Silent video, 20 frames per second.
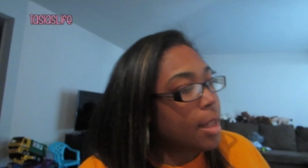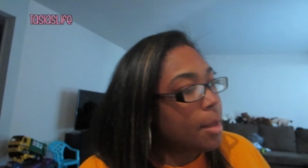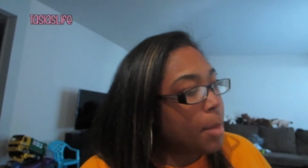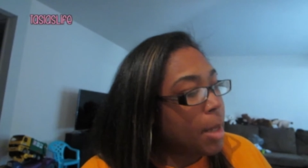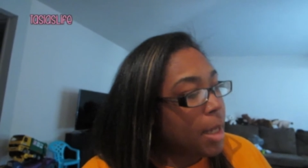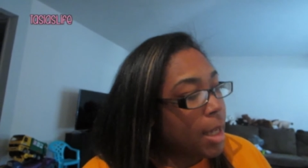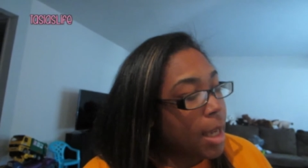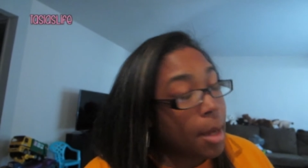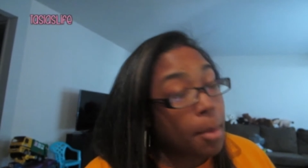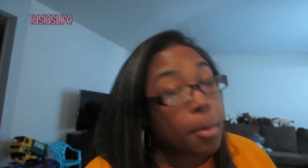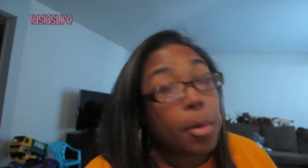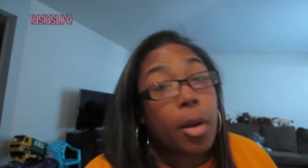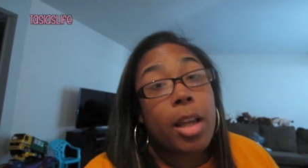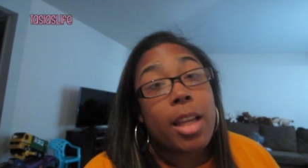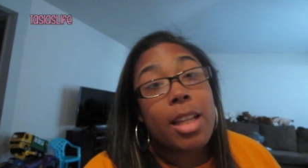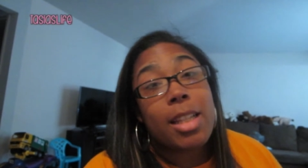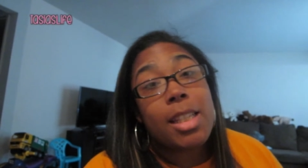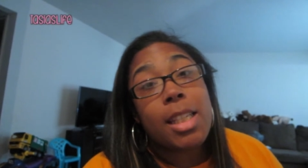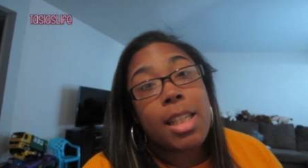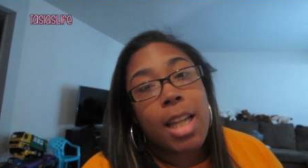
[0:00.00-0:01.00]
that my camera
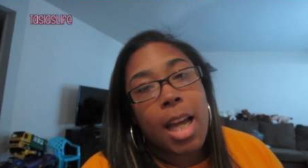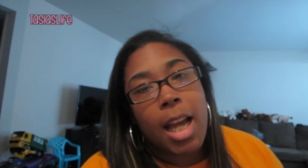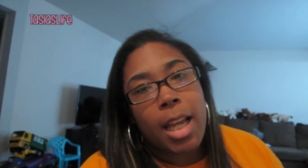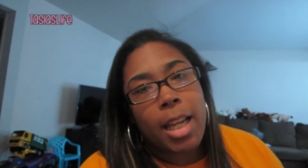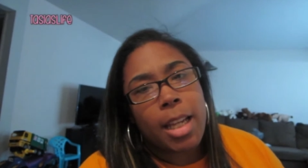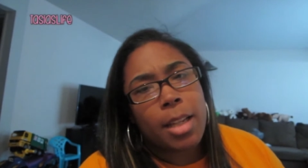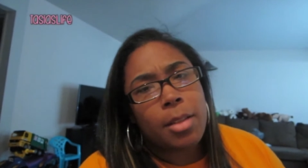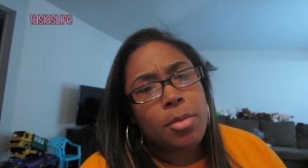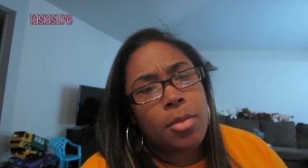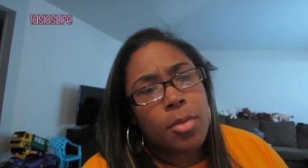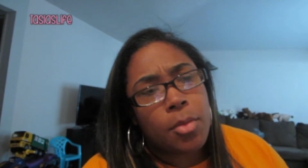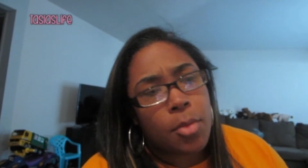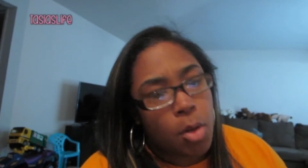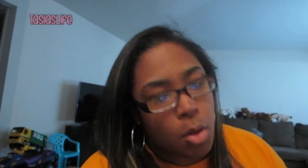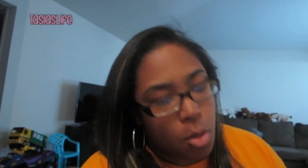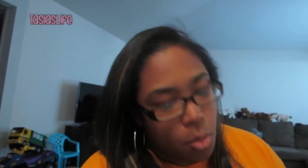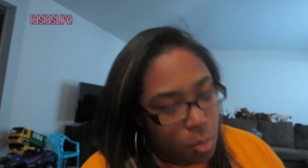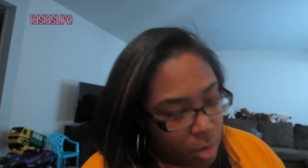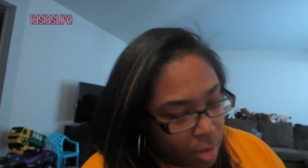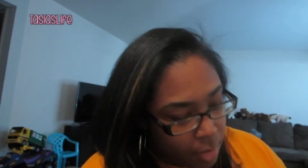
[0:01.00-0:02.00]
is dying
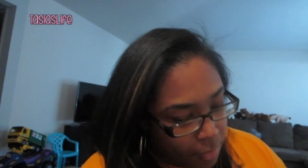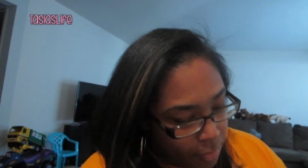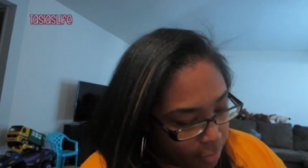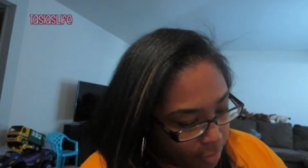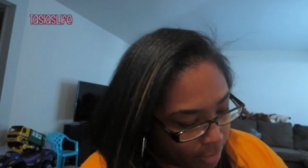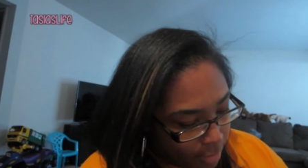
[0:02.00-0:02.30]
for whatever